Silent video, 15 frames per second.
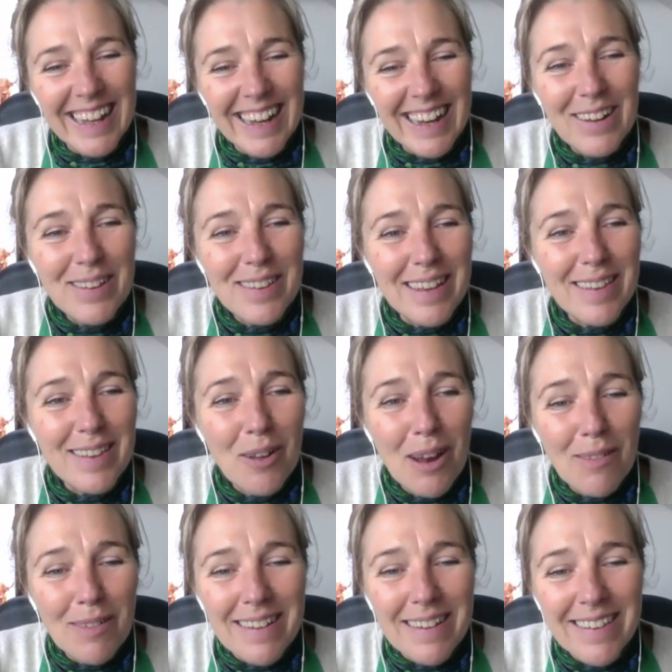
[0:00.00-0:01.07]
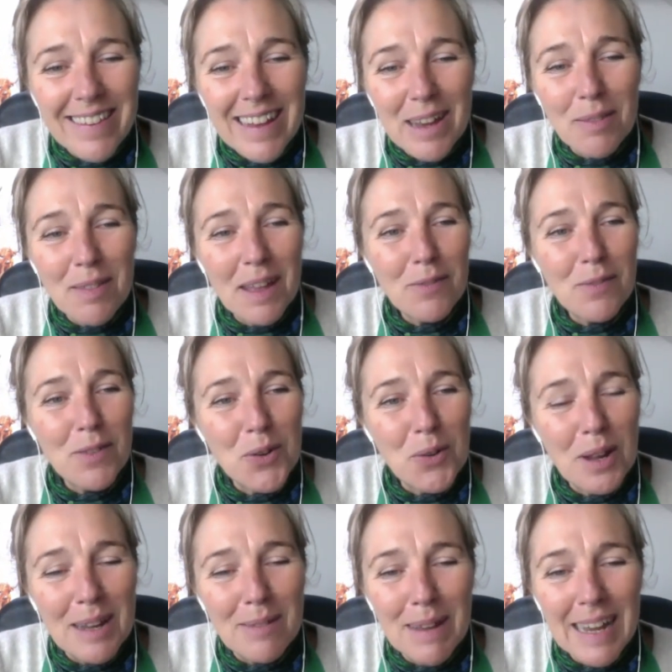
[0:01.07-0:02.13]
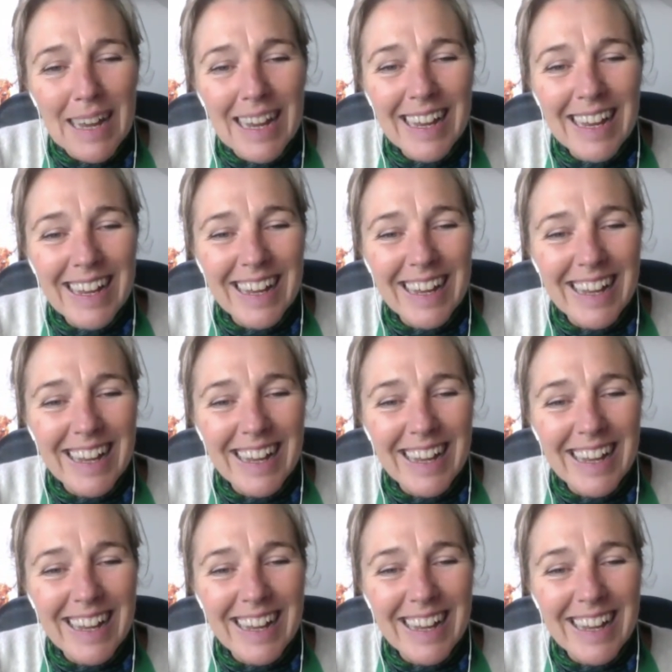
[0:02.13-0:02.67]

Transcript: Lucy, so lovely to see you. Thanks for joining me.